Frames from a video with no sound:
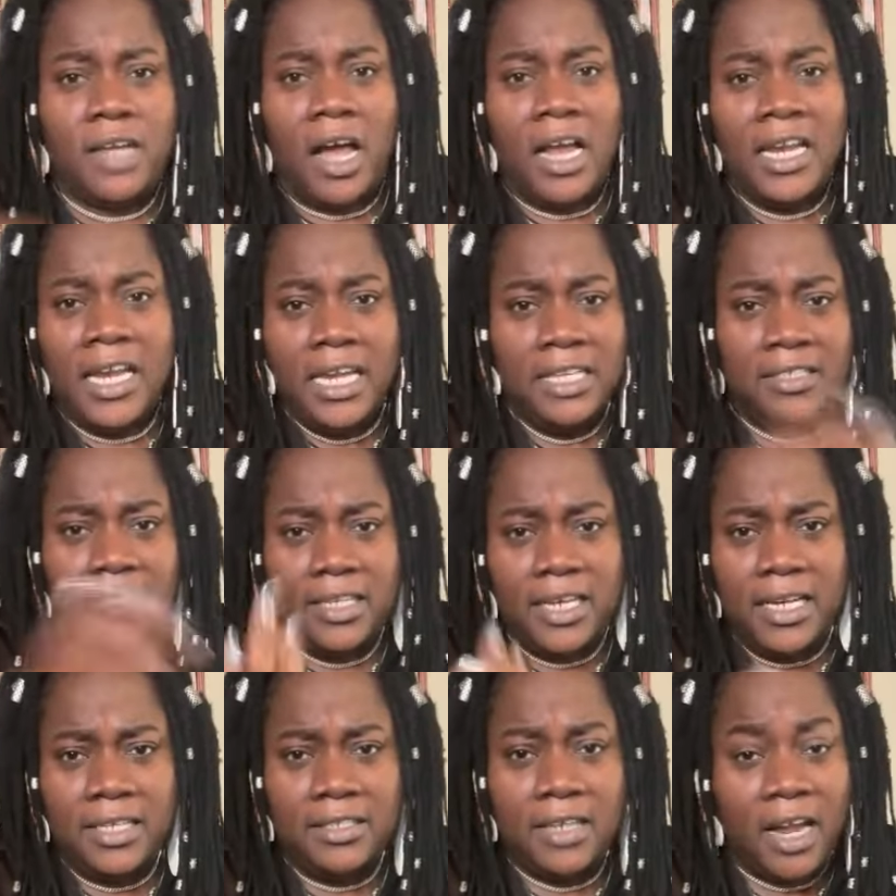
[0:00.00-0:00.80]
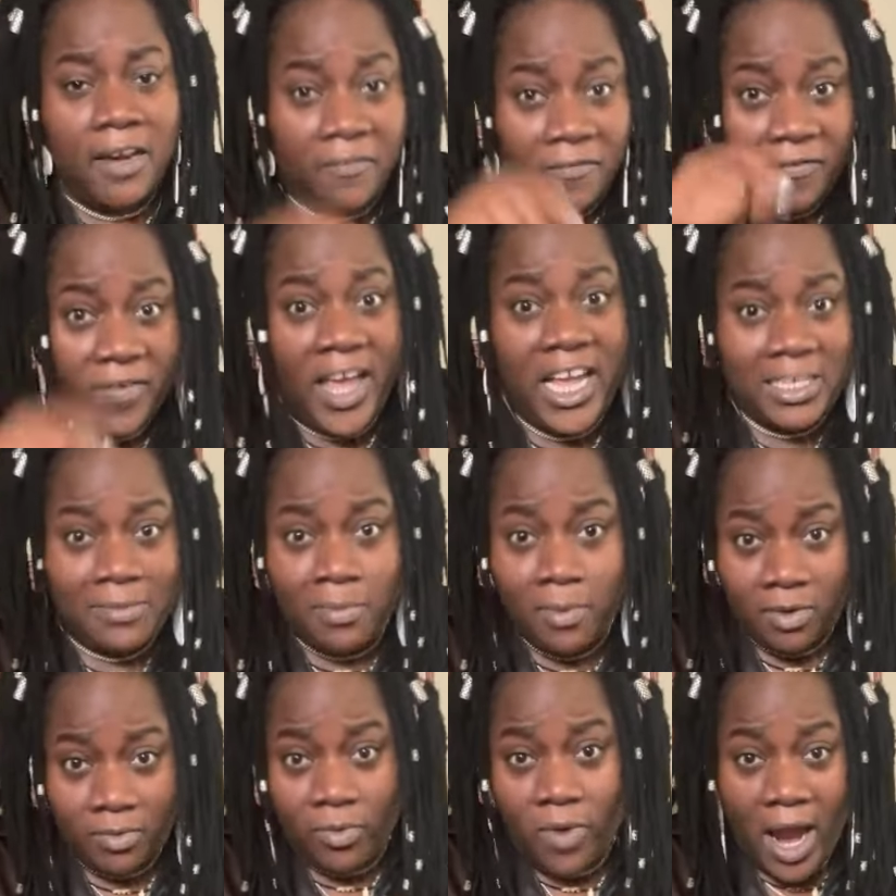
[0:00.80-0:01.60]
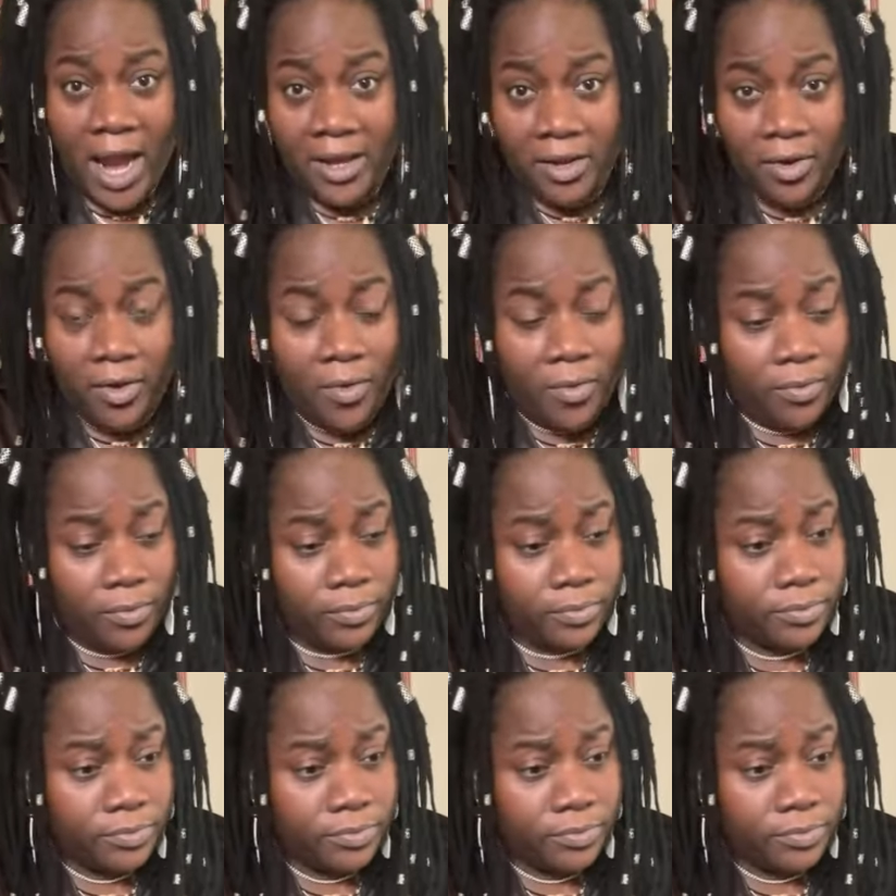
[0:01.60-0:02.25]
on the internet, on Facebook right now.